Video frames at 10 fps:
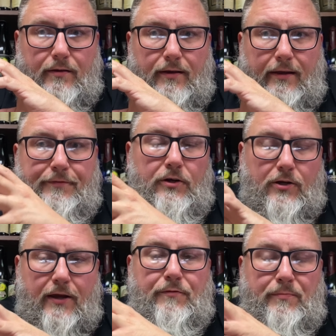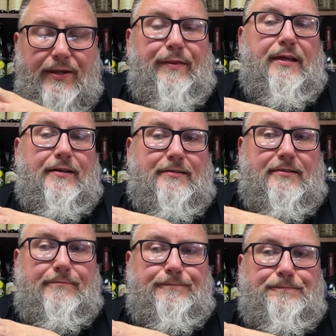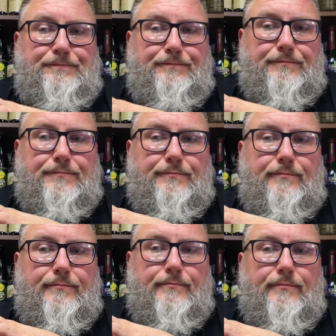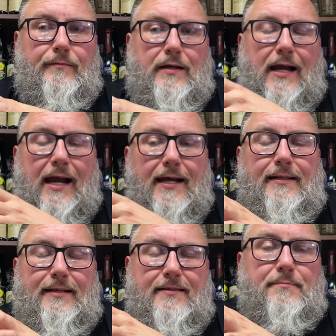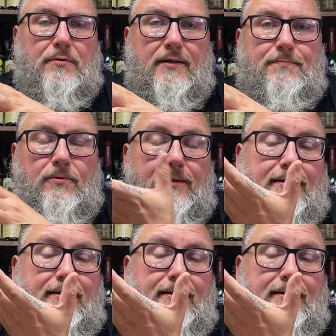if you're giving me this at a decent price point,